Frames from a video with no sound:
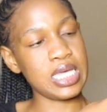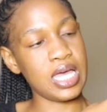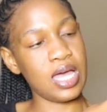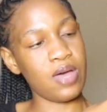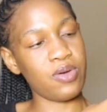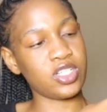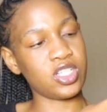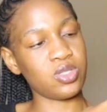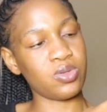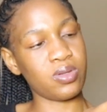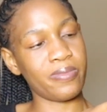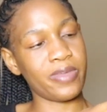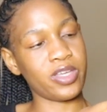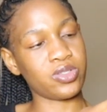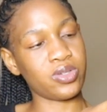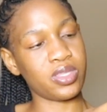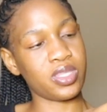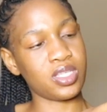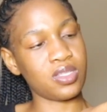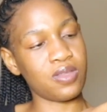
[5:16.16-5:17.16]
I just want to make
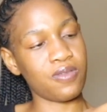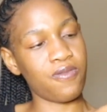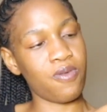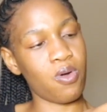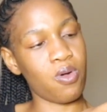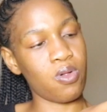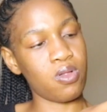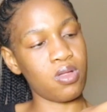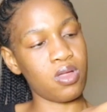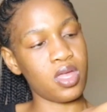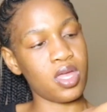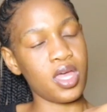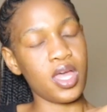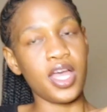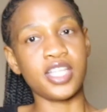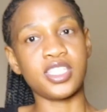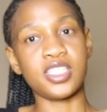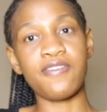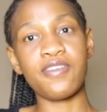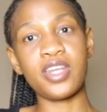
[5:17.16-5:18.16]
sure it doesn't fall.
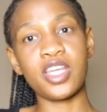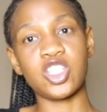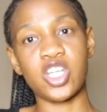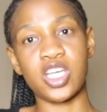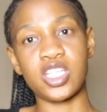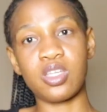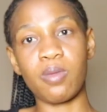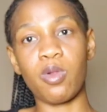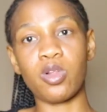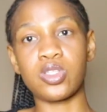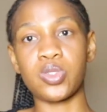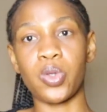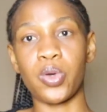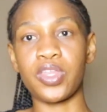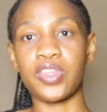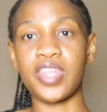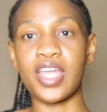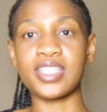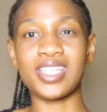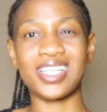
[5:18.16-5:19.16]
It's even adjustable so
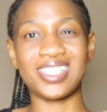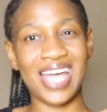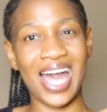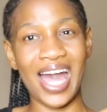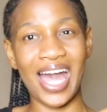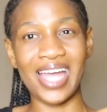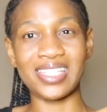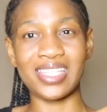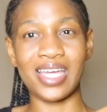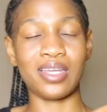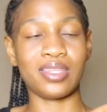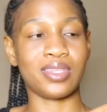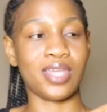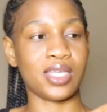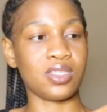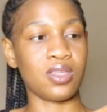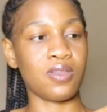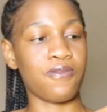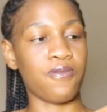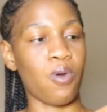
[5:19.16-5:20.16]
the things are tight and it
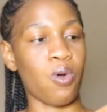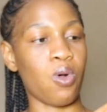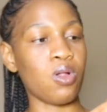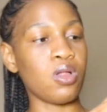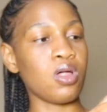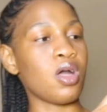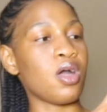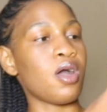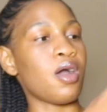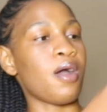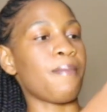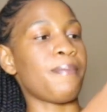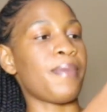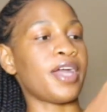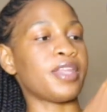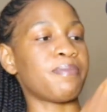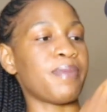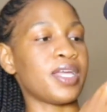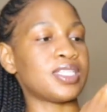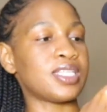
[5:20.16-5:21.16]
doesn't fall.
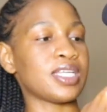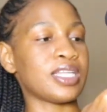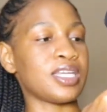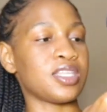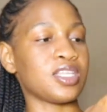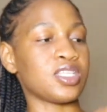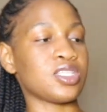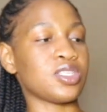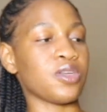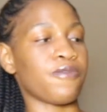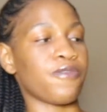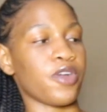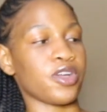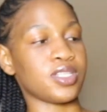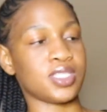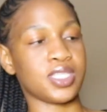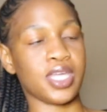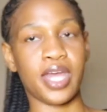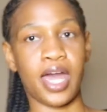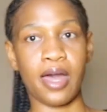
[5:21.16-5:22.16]
But basically, this is the
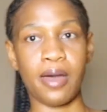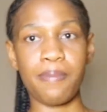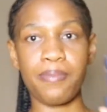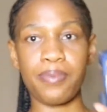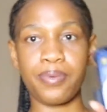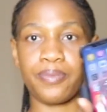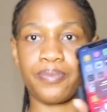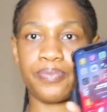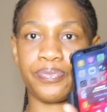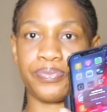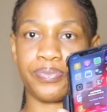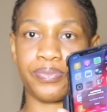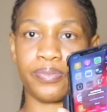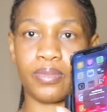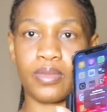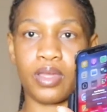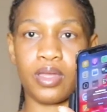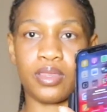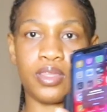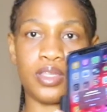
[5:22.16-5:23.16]
first setup.
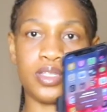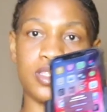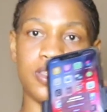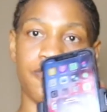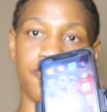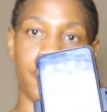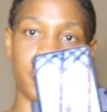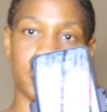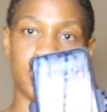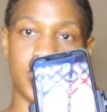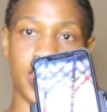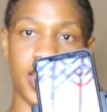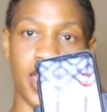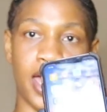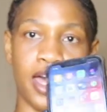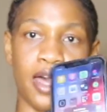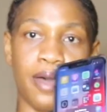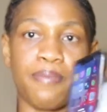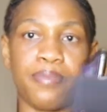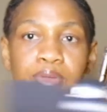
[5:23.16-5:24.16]
This is the first
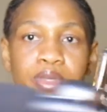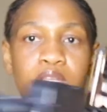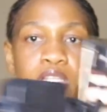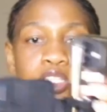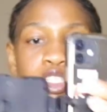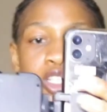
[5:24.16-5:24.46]
setup. You can